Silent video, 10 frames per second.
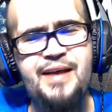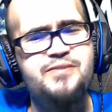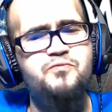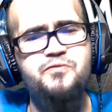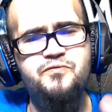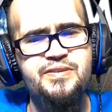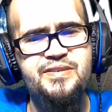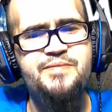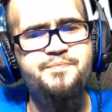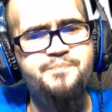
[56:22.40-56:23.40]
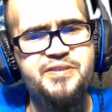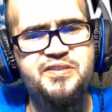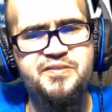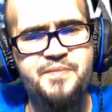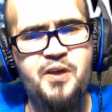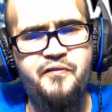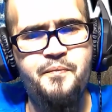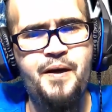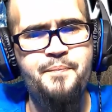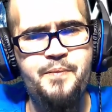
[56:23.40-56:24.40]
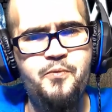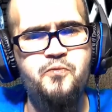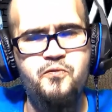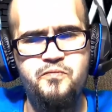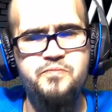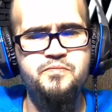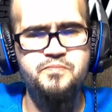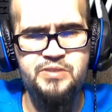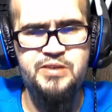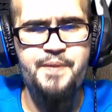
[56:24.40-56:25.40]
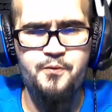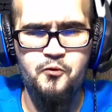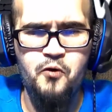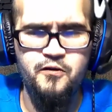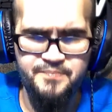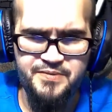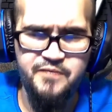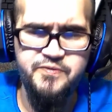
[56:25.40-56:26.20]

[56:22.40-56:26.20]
what really pisses me off about these people who call themselves